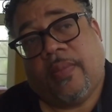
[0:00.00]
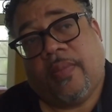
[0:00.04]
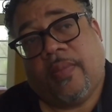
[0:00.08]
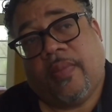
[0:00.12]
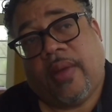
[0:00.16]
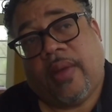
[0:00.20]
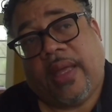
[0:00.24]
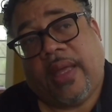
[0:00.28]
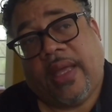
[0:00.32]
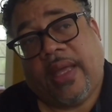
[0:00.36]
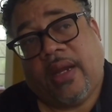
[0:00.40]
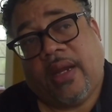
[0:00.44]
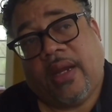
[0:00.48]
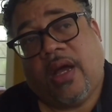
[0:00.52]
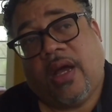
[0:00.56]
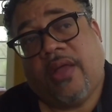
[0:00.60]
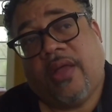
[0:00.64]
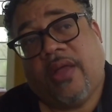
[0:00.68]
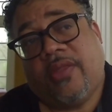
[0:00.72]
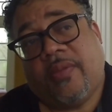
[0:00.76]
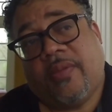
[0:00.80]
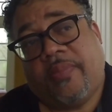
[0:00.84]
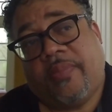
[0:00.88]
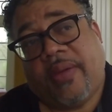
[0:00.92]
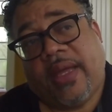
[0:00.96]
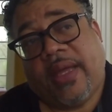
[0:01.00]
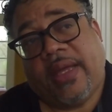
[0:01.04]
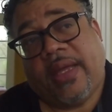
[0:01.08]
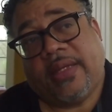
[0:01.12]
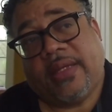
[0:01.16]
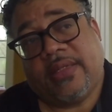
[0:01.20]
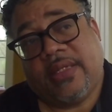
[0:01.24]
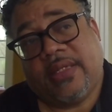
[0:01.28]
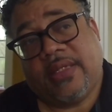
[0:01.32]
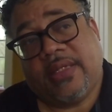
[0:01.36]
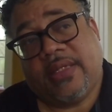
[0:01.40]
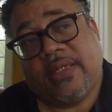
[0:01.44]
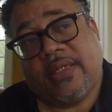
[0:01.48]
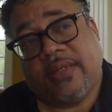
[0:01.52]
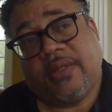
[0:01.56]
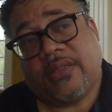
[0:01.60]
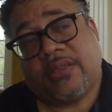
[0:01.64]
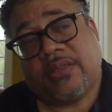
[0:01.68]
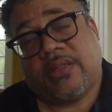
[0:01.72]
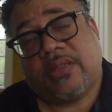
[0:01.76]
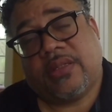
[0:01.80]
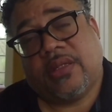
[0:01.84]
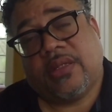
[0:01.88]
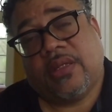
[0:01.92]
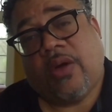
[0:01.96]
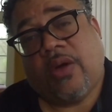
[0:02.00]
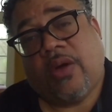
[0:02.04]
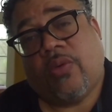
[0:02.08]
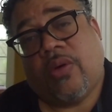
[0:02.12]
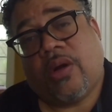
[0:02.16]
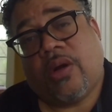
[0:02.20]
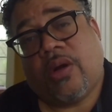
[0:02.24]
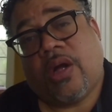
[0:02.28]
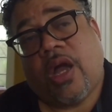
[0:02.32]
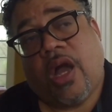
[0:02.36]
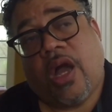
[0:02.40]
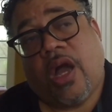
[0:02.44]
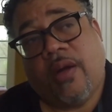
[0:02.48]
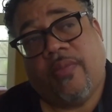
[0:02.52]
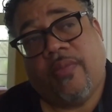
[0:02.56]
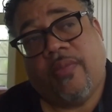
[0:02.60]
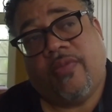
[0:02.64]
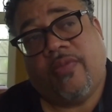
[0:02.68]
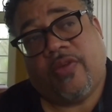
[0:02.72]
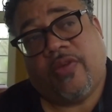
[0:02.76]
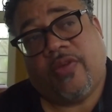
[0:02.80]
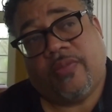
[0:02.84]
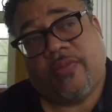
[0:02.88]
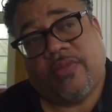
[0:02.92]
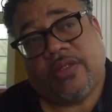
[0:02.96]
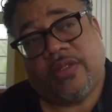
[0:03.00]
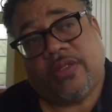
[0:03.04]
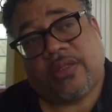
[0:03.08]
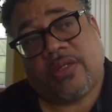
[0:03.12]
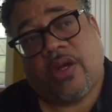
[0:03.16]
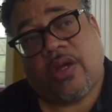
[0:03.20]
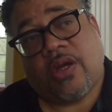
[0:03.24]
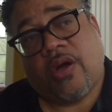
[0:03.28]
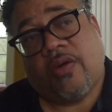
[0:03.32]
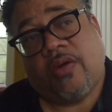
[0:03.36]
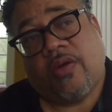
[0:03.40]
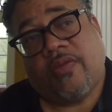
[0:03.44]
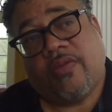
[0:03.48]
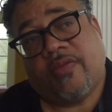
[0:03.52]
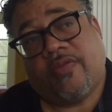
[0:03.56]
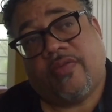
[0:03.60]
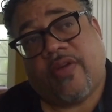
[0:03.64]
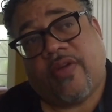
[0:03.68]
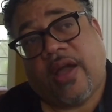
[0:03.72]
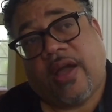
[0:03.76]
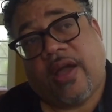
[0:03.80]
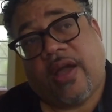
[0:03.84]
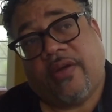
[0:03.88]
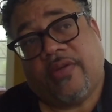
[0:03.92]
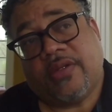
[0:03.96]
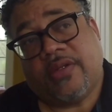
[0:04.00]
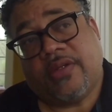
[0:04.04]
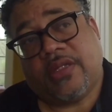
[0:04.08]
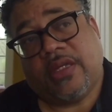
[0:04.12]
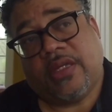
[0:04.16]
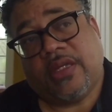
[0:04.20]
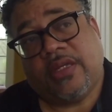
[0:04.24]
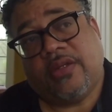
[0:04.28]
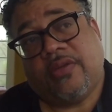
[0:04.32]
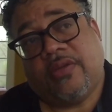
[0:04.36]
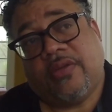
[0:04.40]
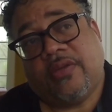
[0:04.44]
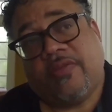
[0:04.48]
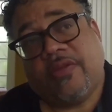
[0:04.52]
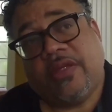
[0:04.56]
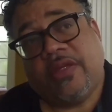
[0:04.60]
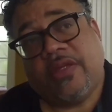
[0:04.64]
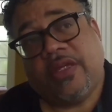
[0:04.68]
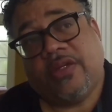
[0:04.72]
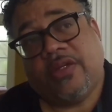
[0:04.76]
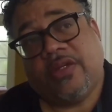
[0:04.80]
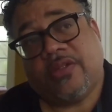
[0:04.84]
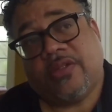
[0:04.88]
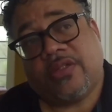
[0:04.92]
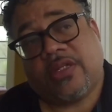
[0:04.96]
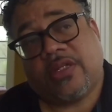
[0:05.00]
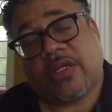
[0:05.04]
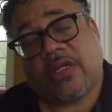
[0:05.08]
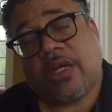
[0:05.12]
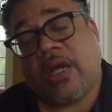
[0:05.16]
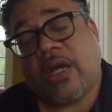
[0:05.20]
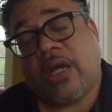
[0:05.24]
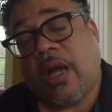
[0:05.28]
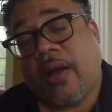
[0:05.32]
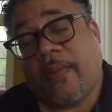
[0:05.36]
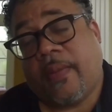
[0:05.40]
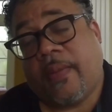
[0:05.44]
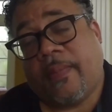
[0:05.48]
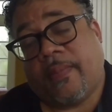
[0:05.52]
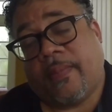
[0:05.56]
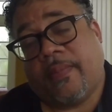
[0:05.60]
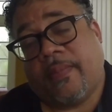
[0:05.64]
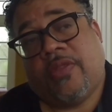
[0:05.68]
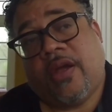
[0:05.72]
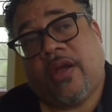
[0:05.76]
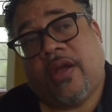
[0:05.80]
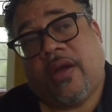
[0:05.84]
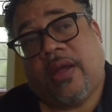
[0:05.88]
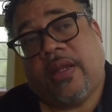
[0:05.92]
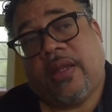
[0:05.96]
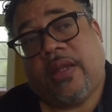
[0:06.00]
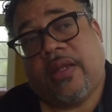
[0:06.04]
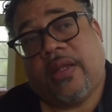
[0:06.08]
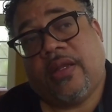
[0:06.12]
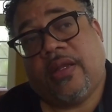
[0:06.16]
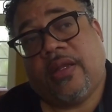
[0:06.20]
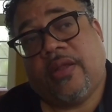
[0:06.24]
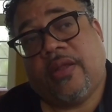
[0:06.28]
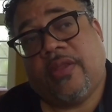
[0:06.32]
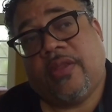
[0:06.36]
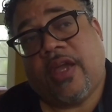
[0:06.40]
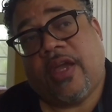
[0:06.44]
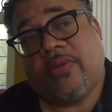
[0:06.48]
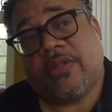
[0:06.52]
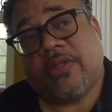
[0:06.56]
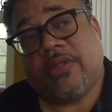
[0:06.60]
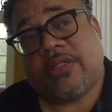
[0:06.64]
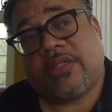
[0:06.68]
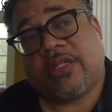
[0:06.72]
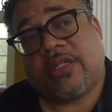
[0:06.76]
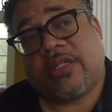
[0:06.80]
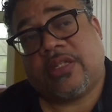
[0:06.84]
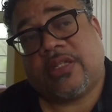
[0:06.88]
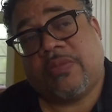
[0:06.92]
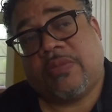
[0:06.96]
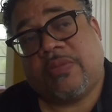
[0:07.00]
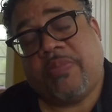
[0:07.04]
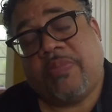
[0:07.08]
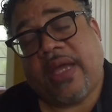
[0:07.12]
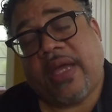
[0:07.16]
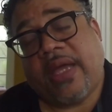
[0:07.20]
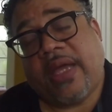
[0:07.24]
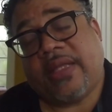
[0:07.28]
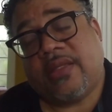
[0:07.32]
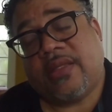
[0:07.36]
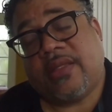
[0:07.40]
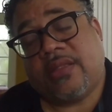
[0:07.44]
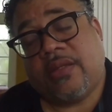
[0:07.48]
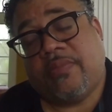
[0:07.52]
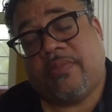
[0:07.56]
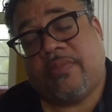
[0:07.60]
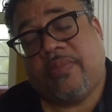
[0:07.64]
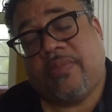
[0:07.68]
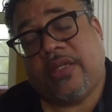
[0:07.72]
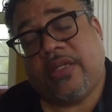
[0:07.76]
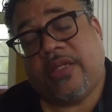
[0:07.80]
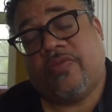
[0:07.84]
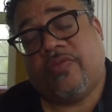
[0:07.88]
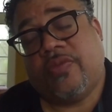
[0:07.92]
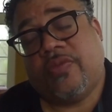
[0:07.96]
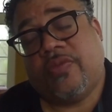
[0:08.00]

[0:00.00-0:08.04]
and other pandemics that will come from this COVID virus in the years to come. There was suspected to be